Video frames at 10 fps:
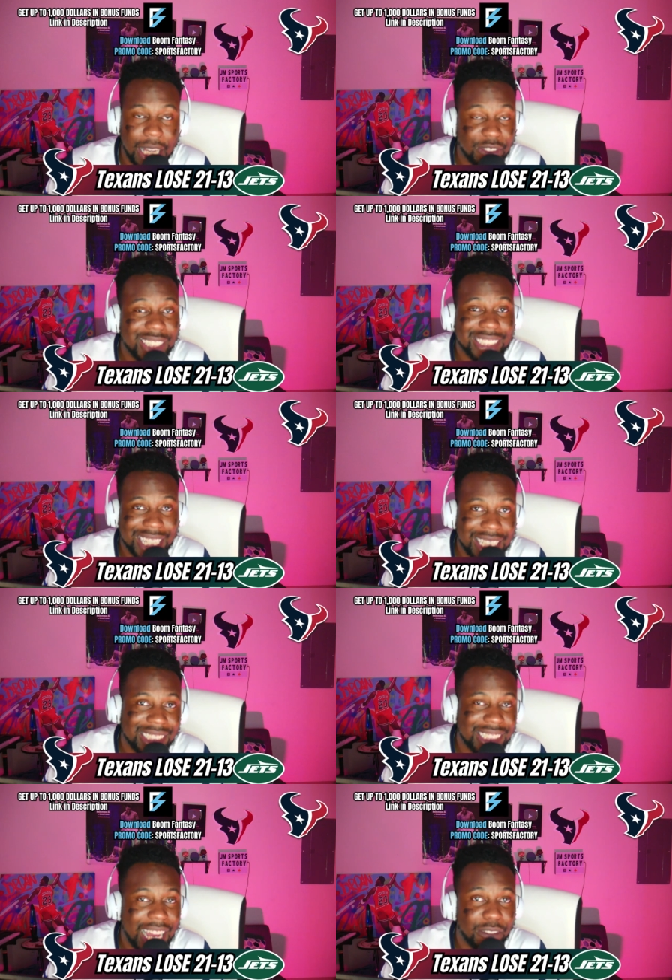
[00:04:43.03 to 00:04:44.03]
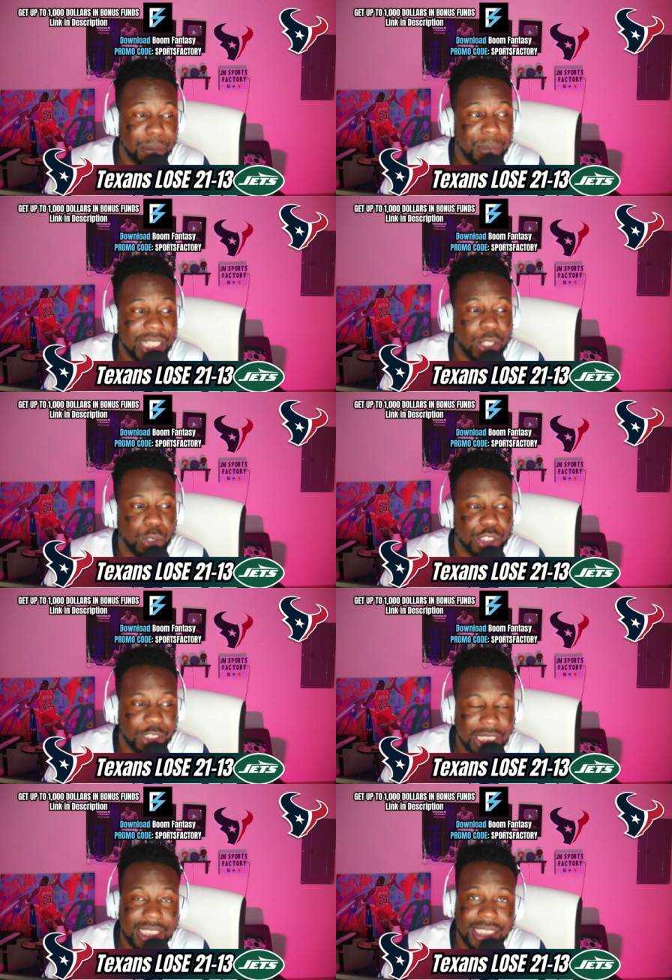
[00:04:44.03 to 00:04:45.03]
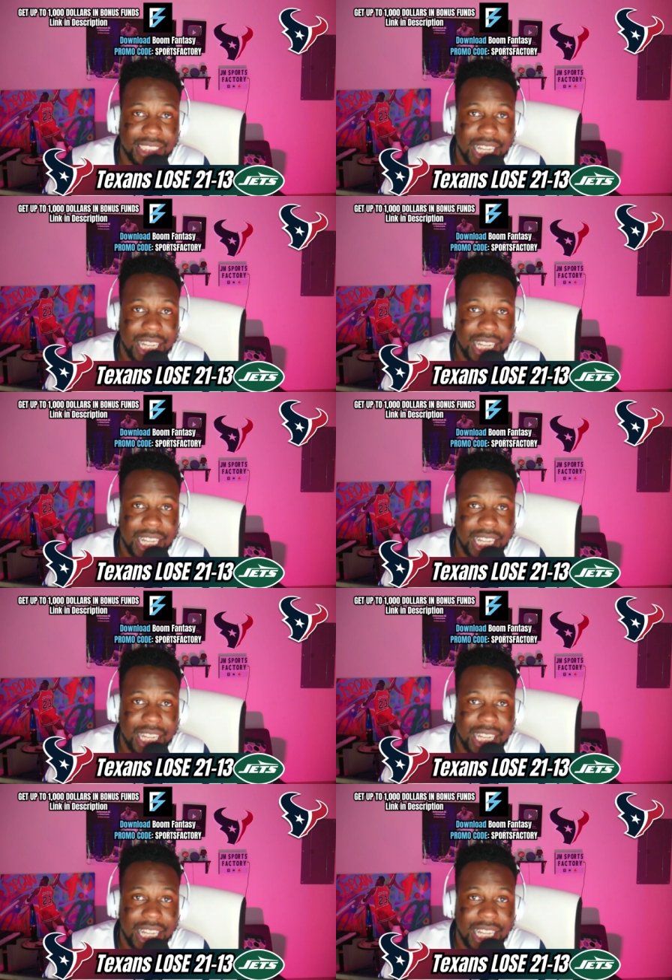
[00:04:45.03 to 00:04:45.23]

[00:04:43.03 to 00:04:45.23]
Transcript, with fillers: I've seen the Texans have mediocre seasons,